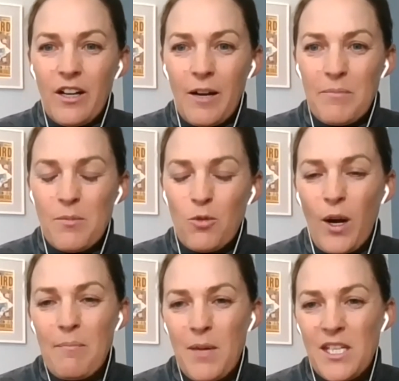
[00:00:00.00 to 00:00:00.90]
Some
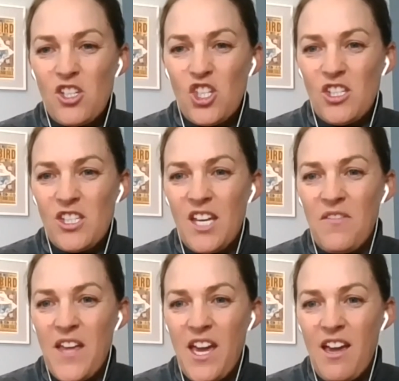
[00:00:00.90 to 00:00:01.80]
great messages
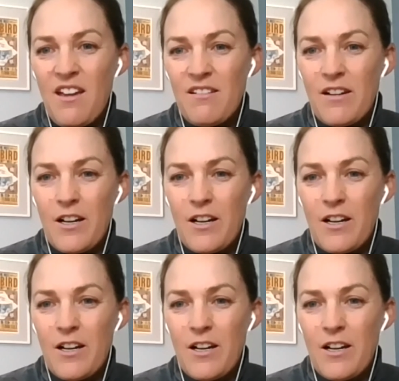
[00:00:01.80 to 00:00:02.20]
in there.